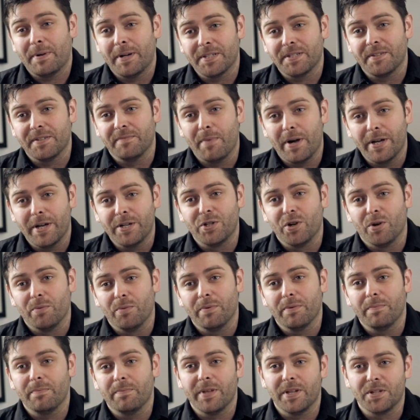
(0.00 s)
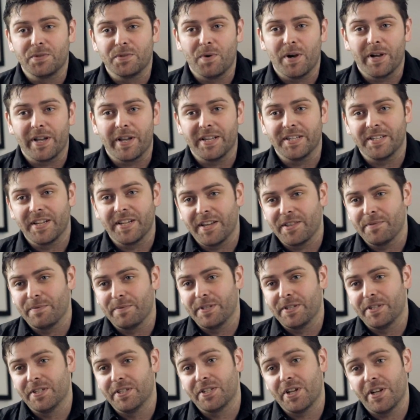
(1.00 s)
parts of my job is working together
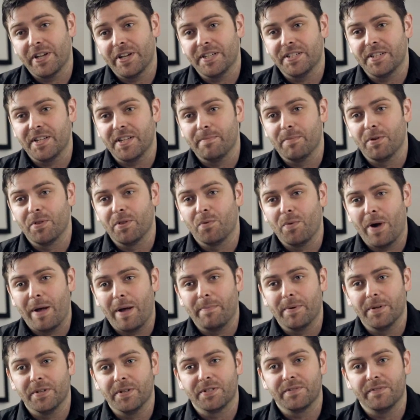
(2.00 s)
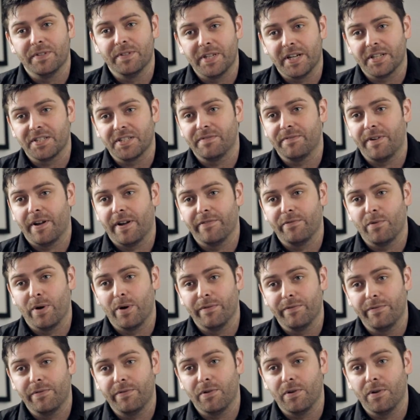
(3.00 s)
with a design team on the weapons for Dust
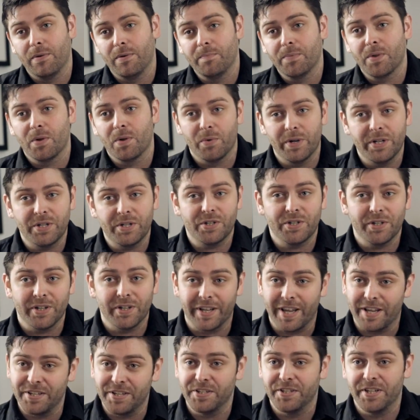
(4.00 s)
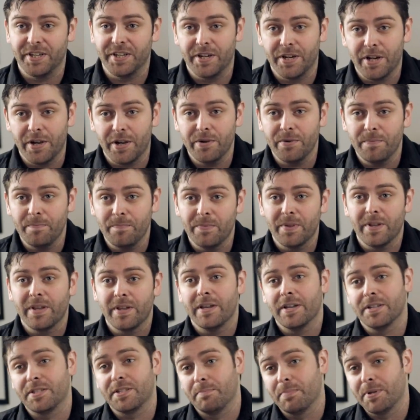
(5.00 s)
514, which, in case you didn't know,
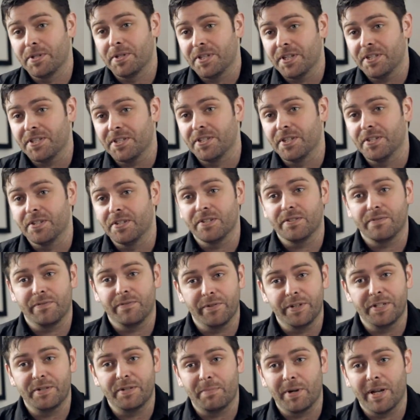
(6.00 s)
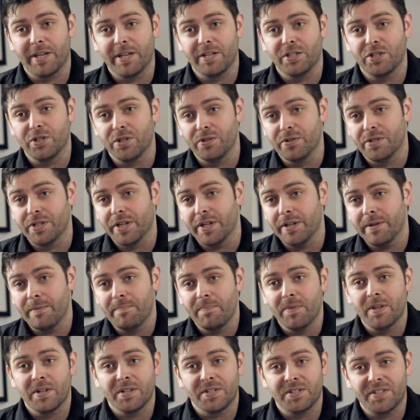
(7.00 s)
is a persistent free-to-play shooter
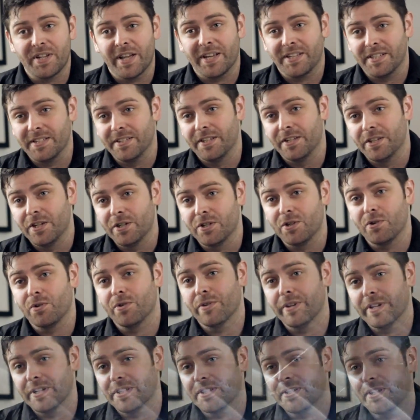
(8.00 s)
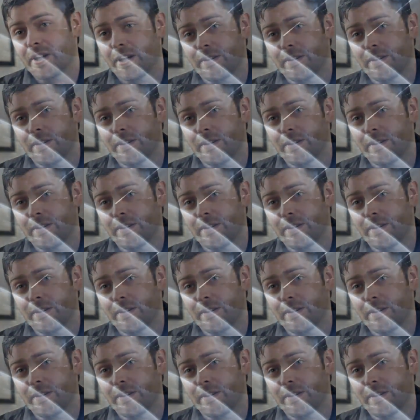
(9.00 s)
set in the notorious